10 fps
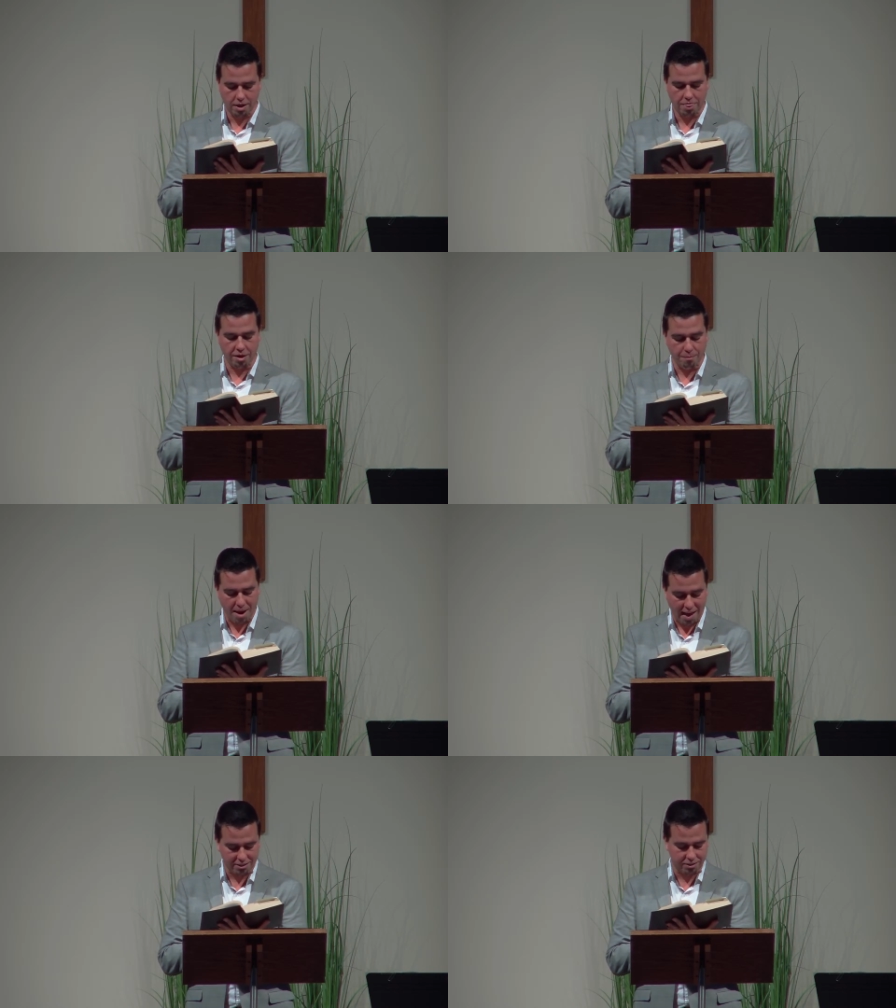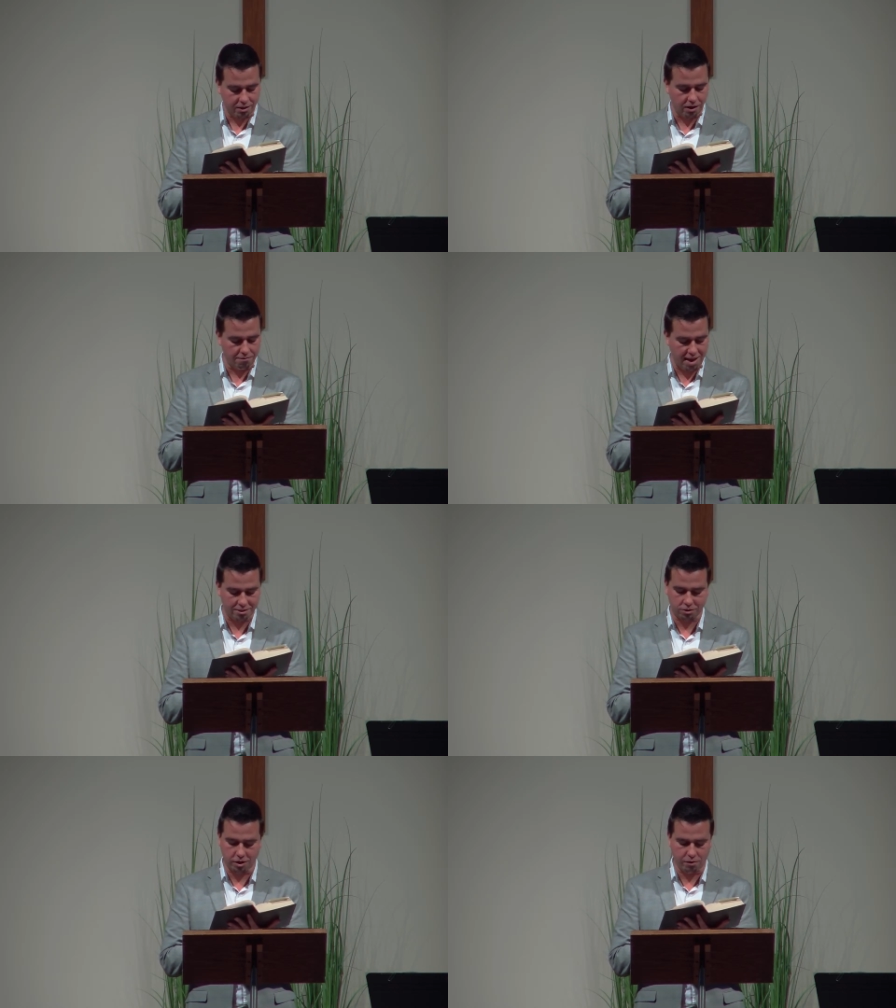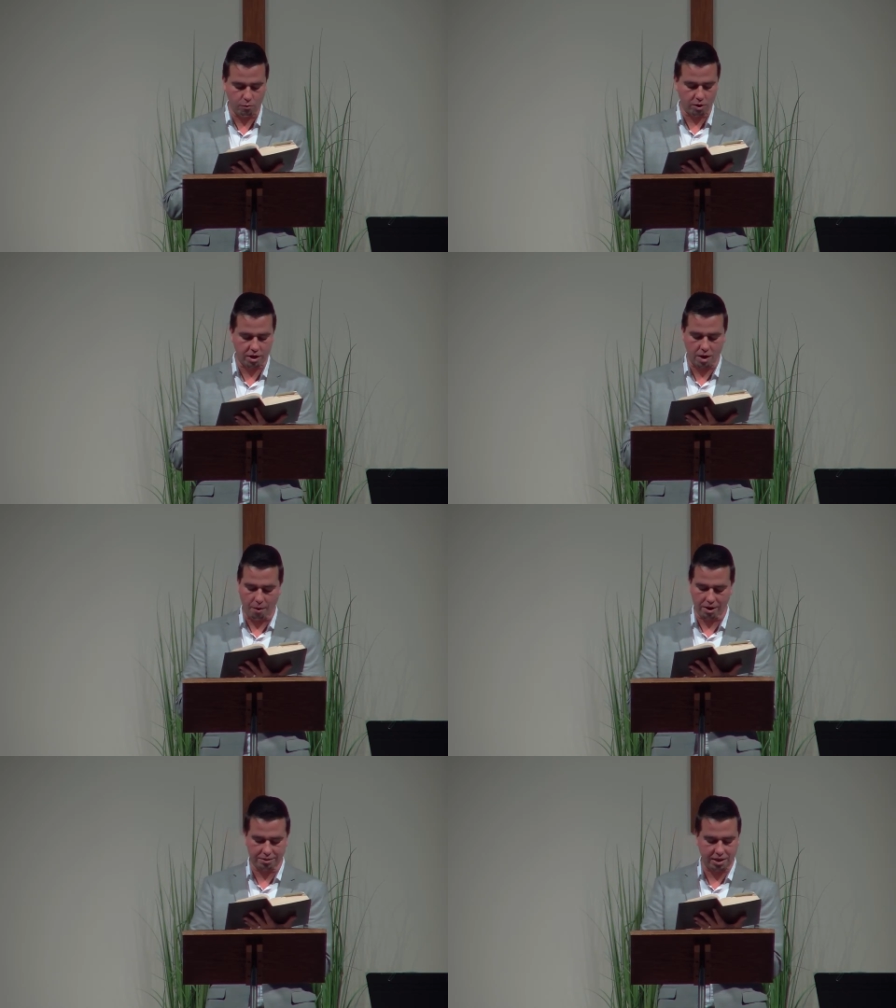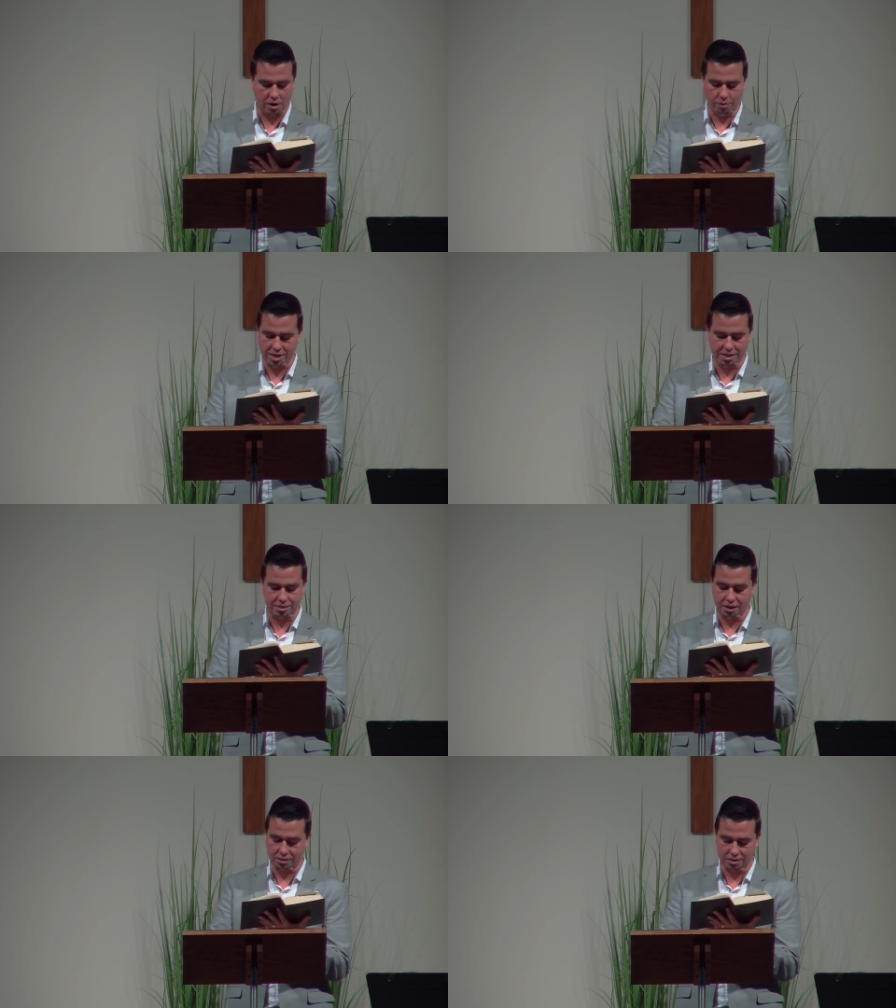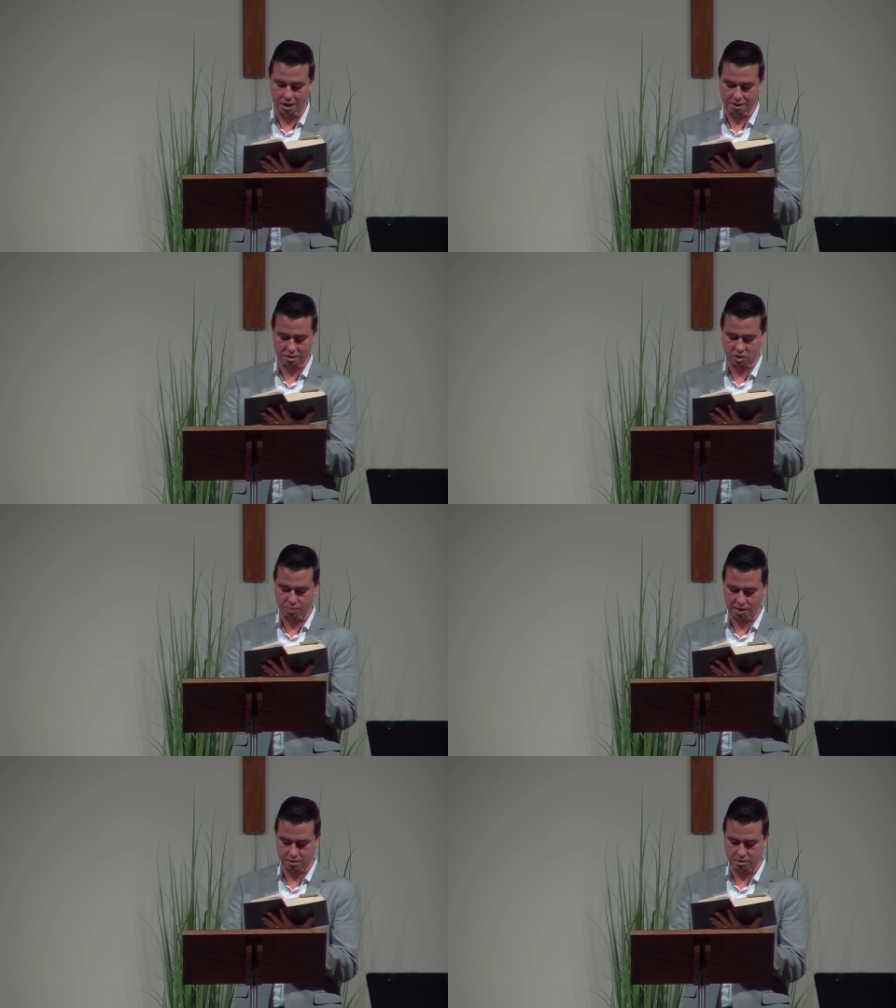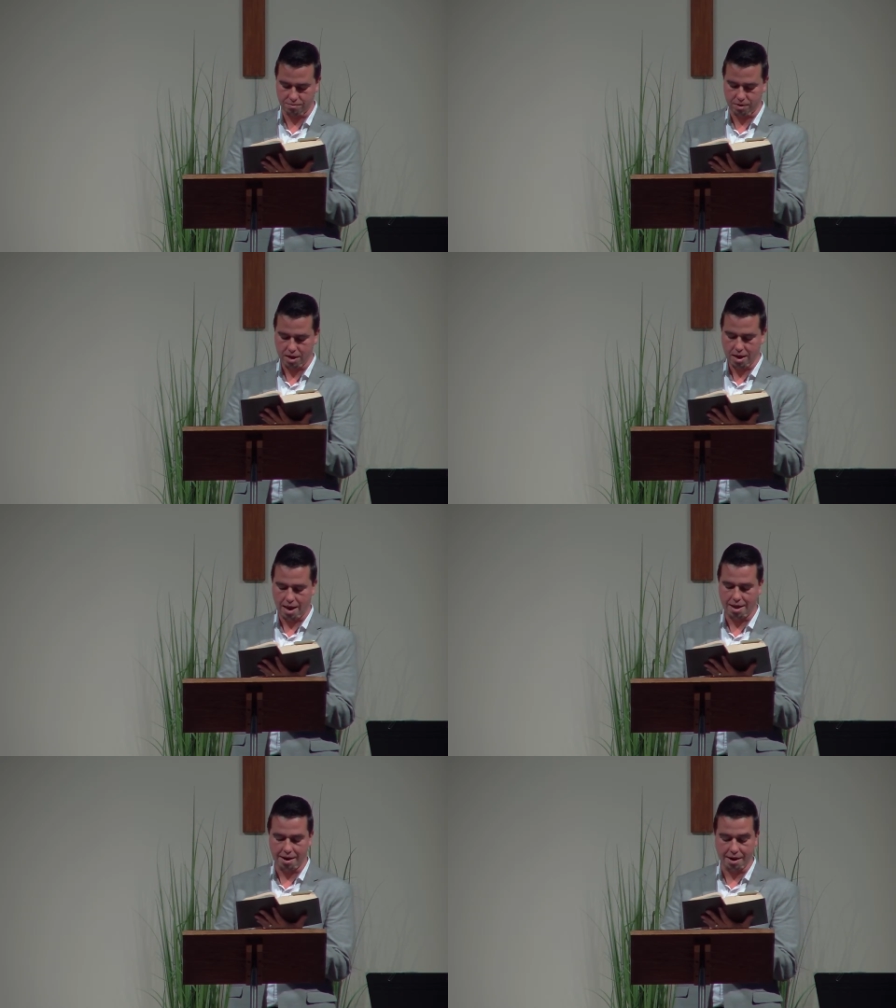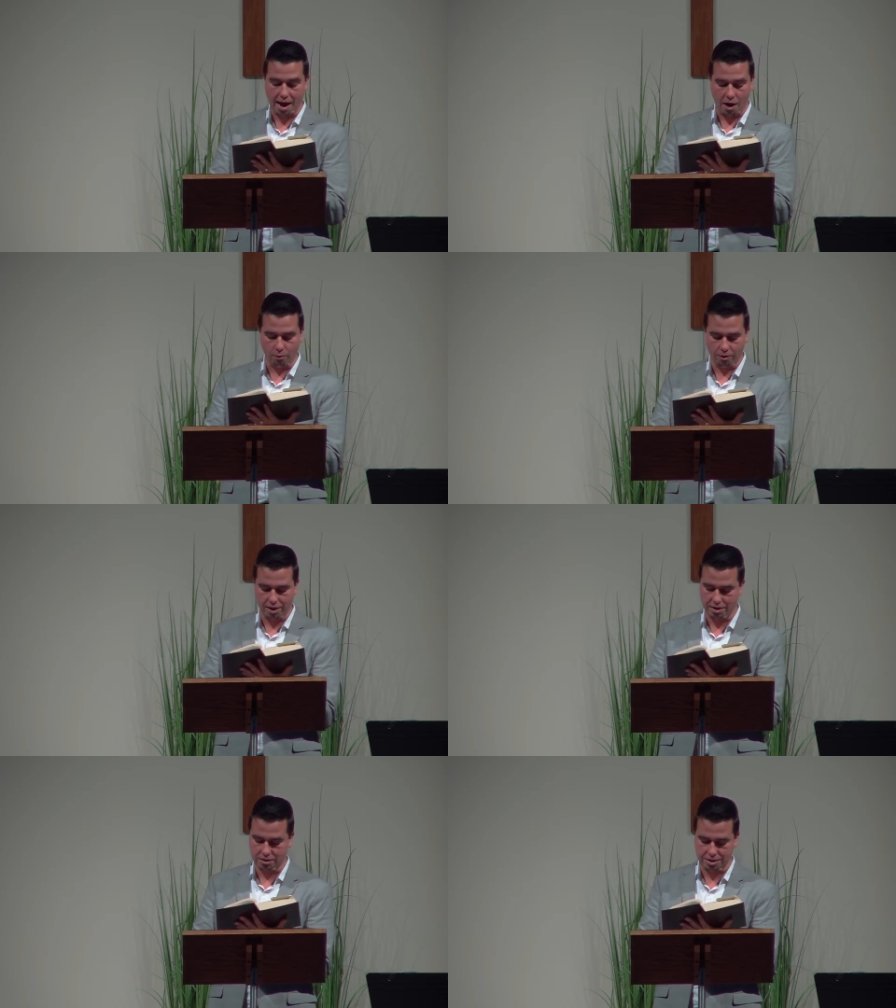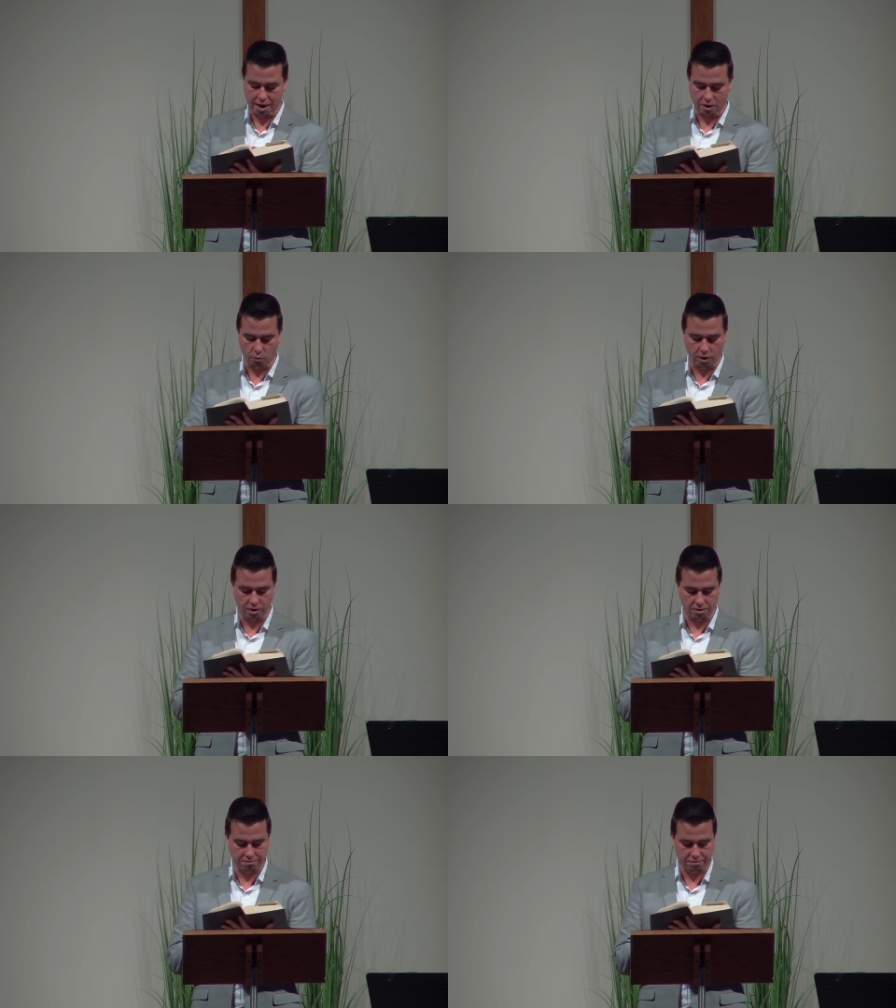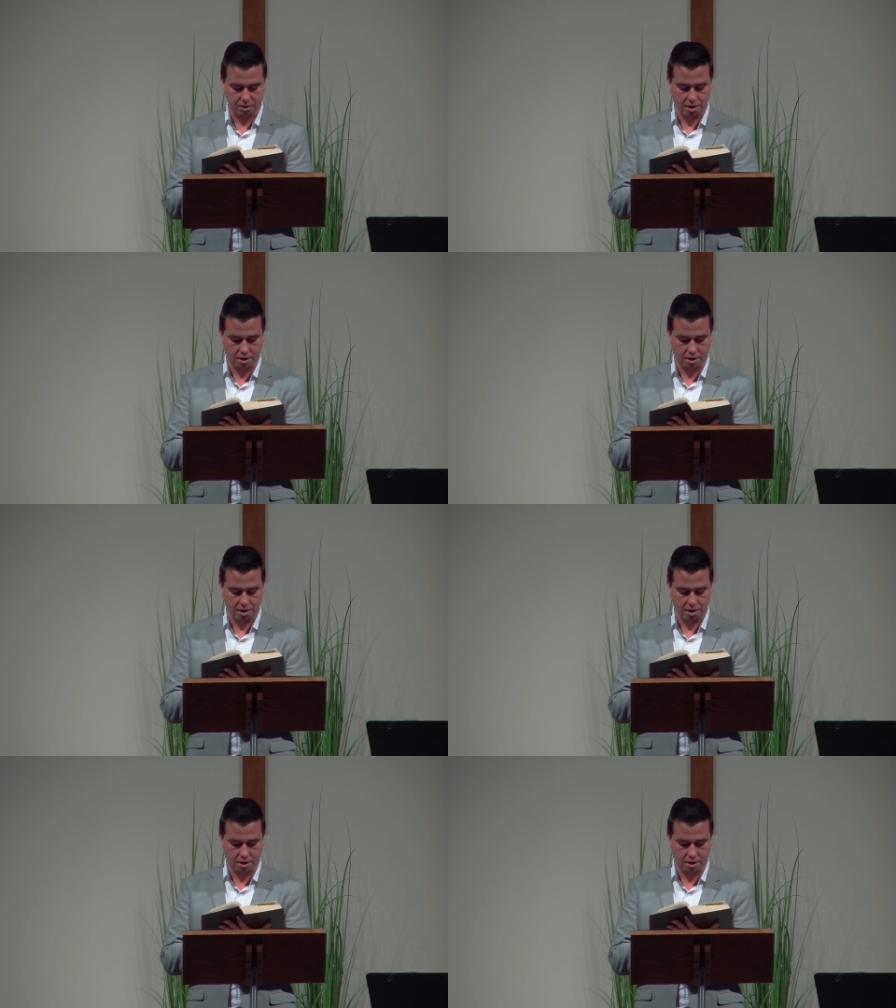The master of that servant will come on a day when he does not expect him and at an hour that he is not aware of.